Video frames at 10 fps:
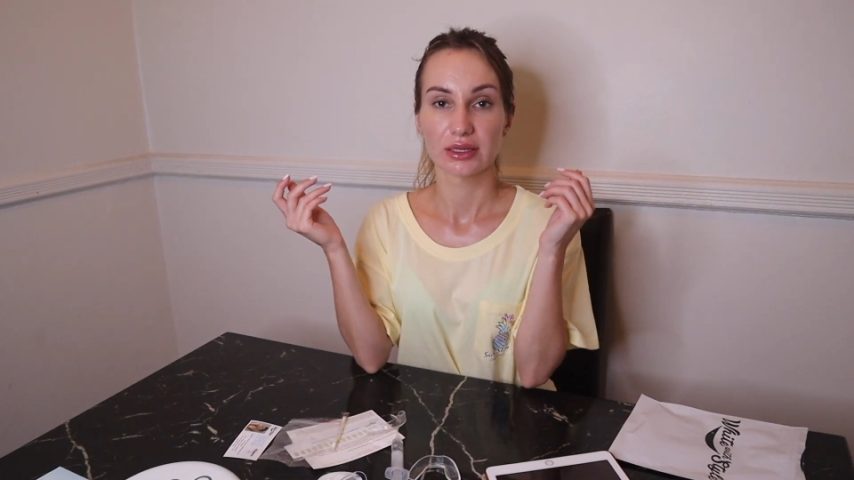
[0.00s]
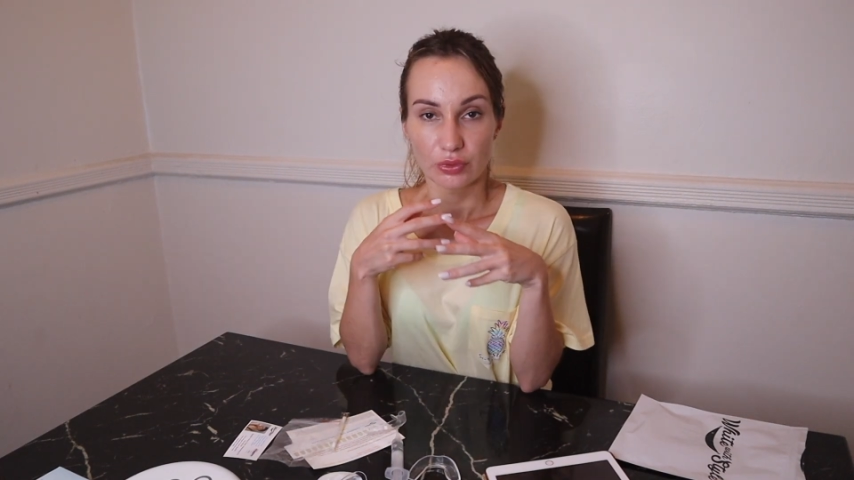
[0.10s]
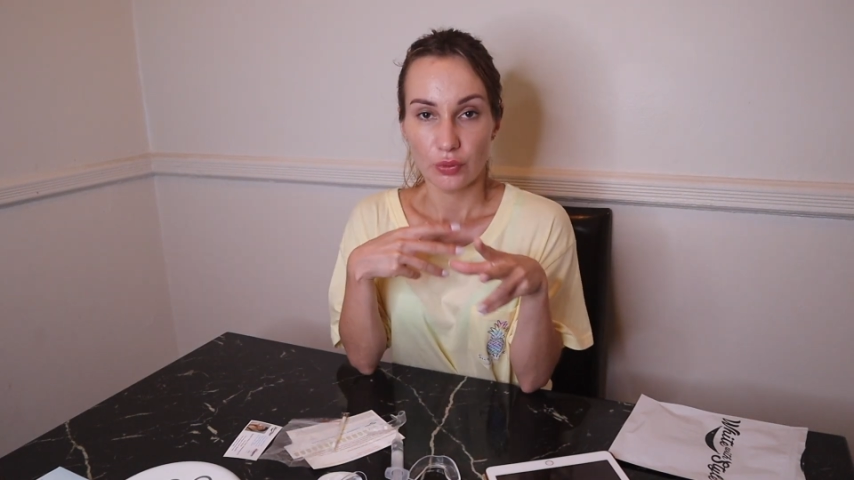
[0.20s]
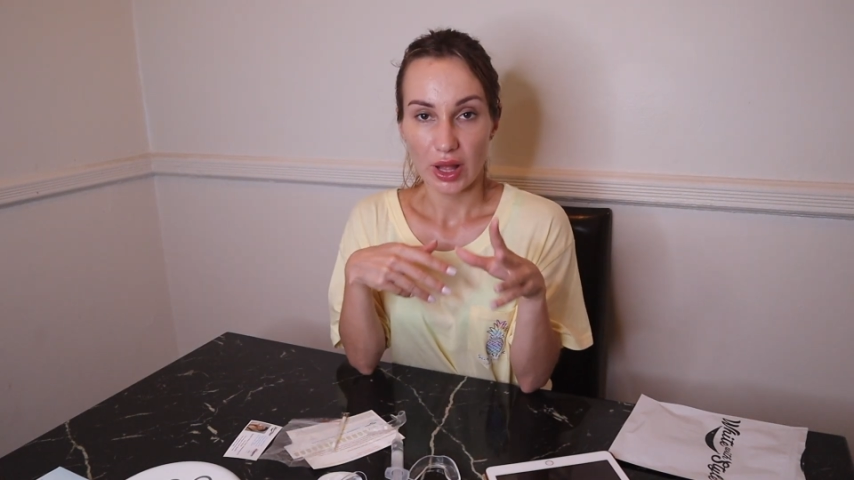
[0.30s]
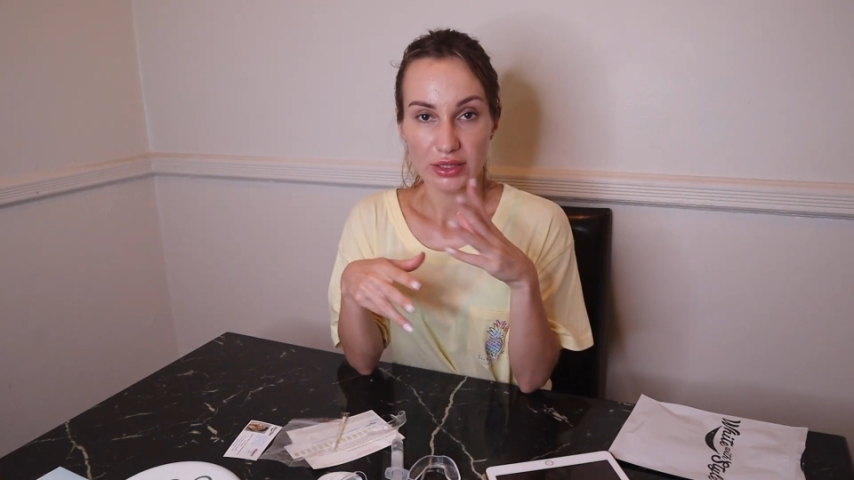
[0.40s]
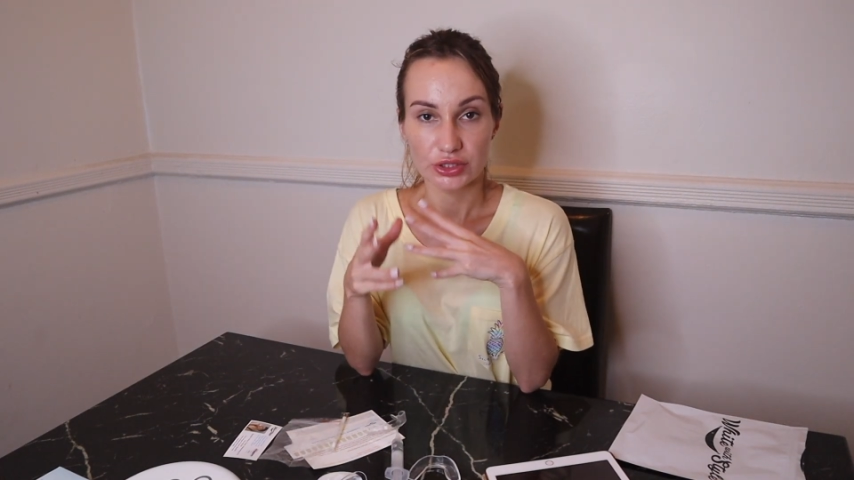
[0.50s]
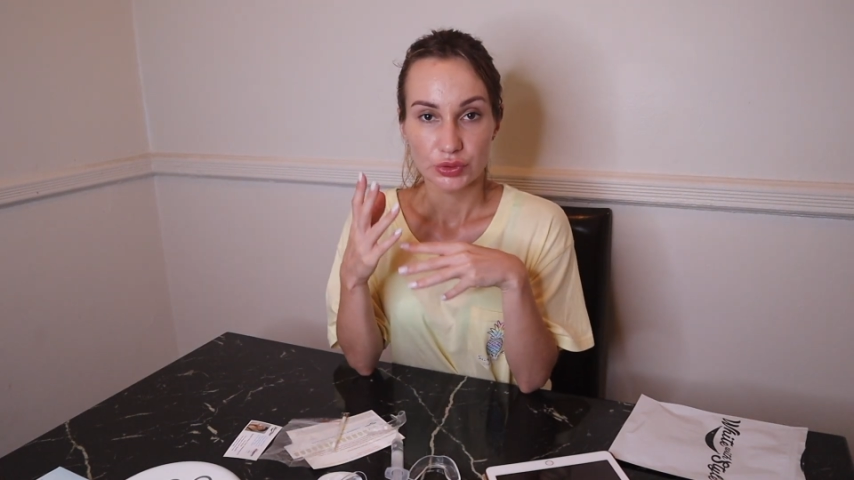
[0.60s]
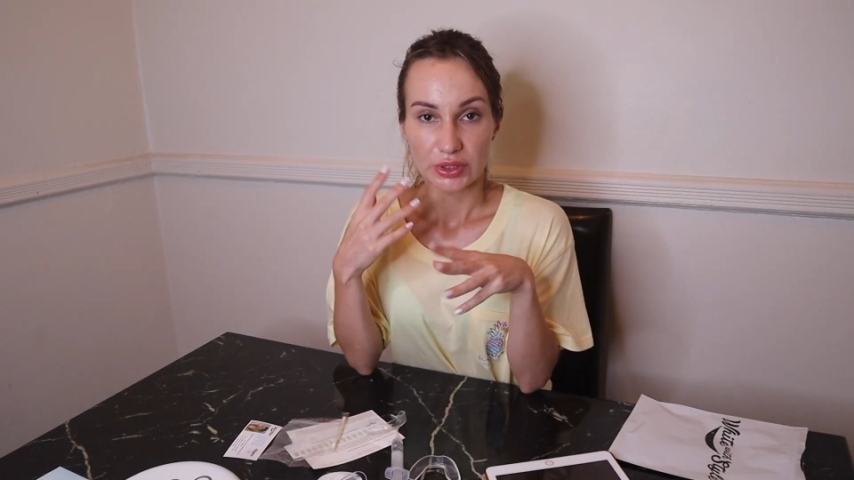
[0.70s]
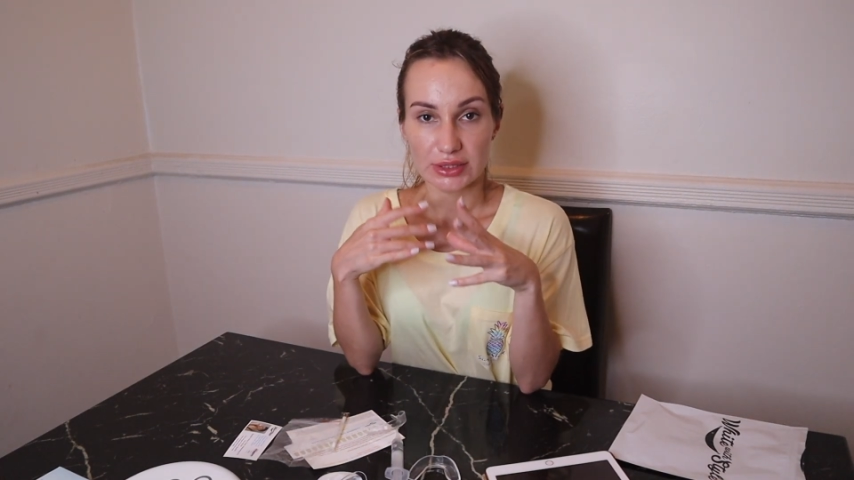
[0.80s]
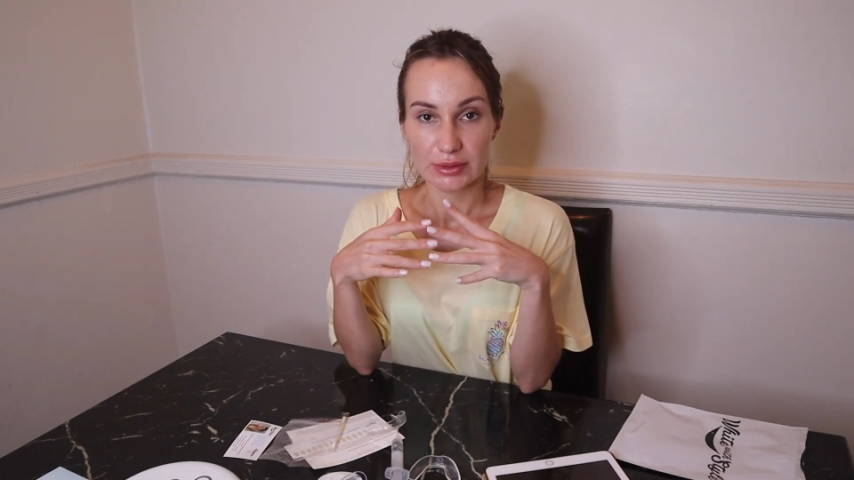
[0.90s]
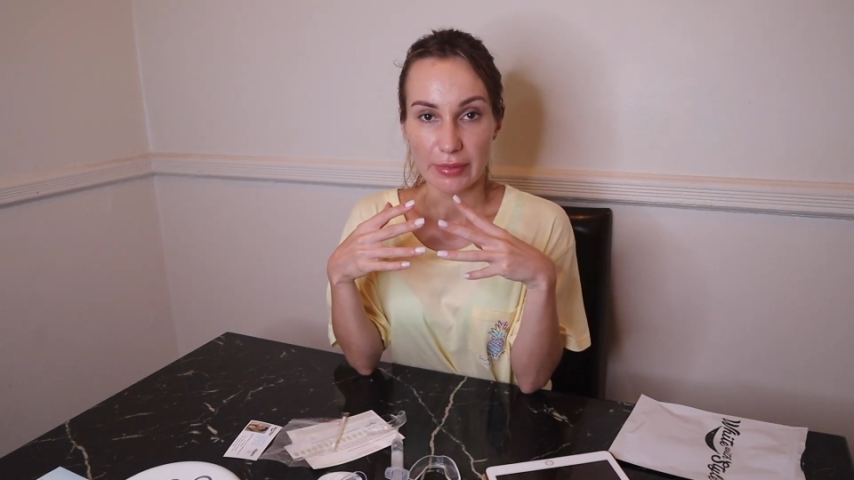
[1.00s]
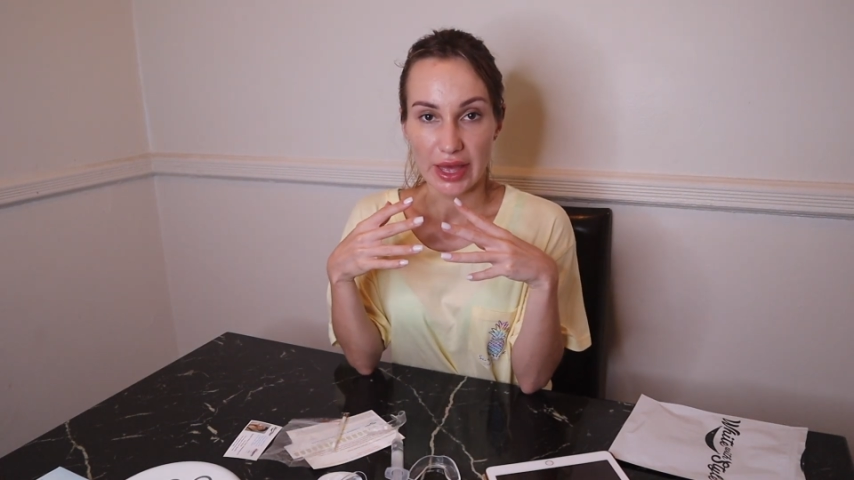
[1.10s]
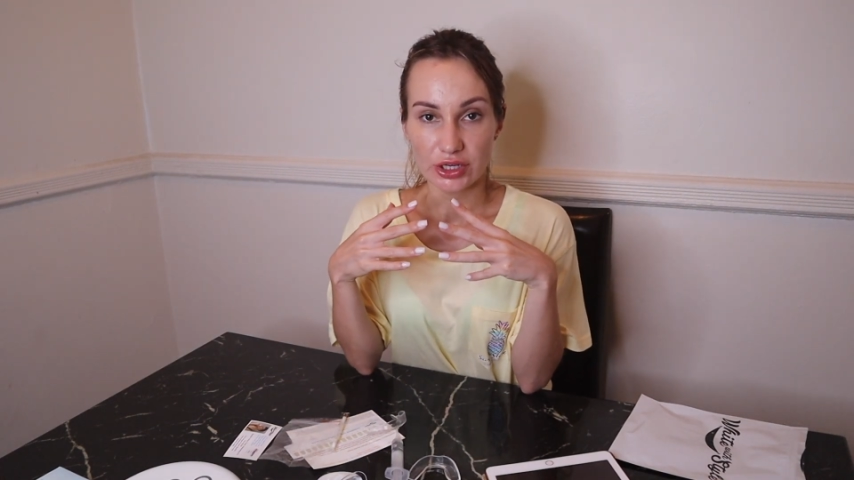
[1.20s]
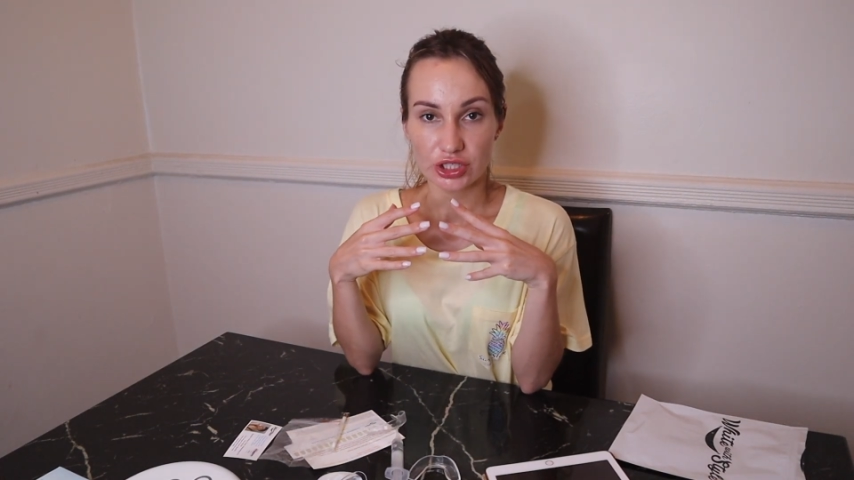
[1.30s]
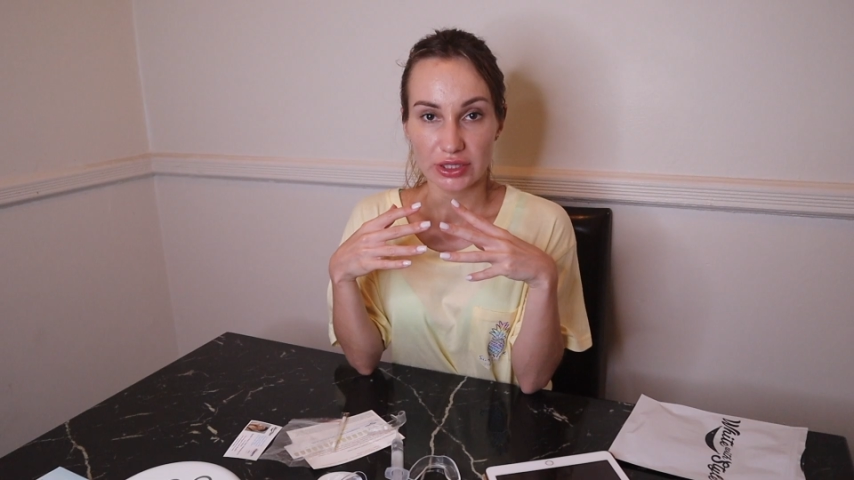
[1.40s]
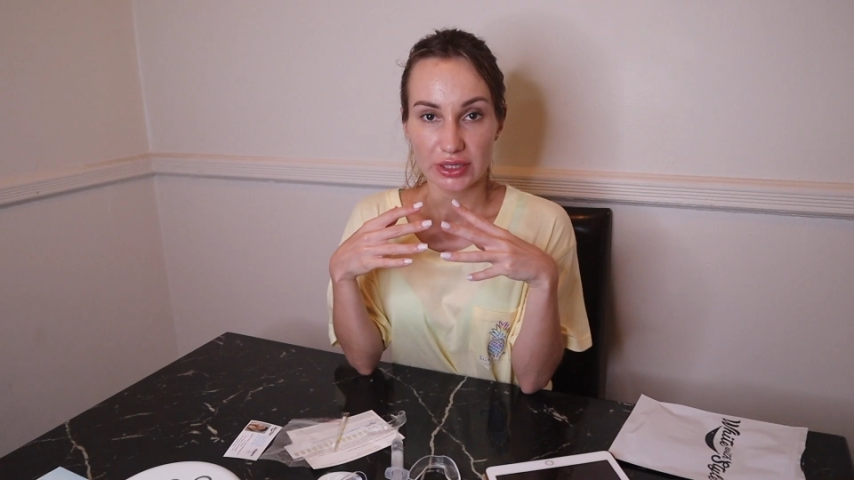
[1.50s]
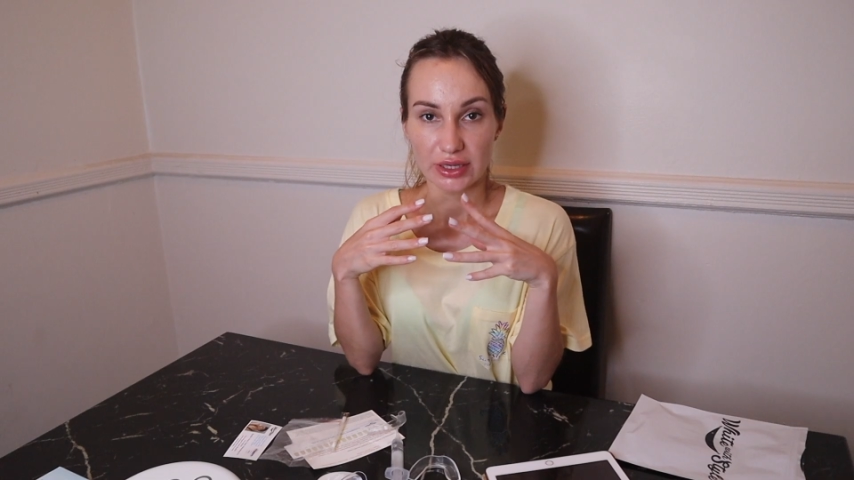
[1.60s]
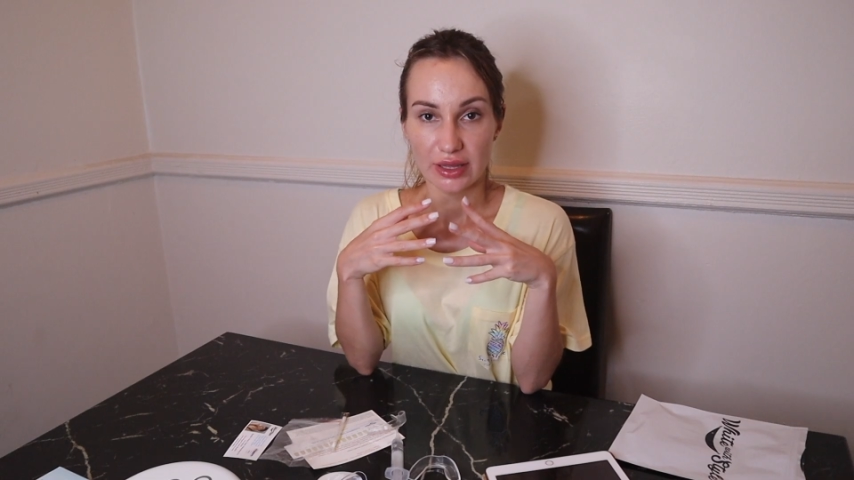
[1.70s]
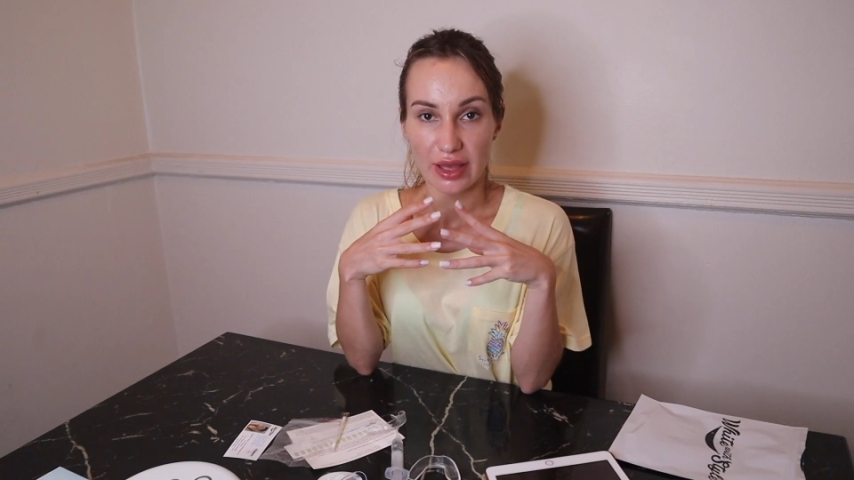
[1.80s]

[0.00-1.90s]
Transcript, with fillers: while it's doing its magic